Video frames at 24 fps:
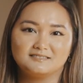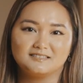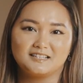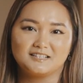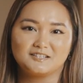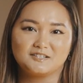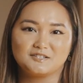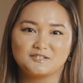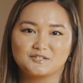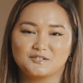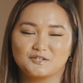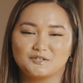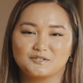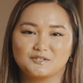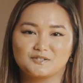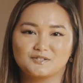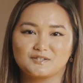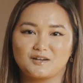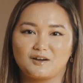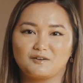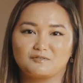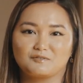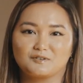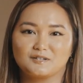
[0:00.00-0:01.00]
and His good
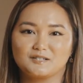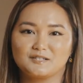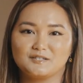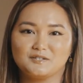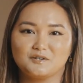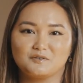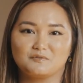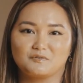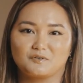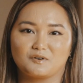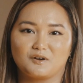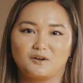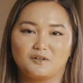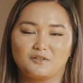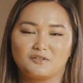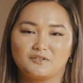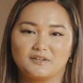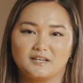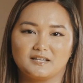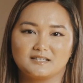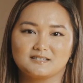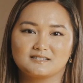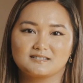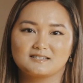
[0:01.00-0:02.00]
sovereignty over all
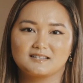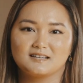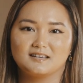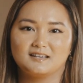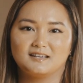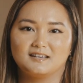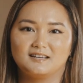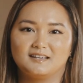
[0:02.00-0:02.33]
things,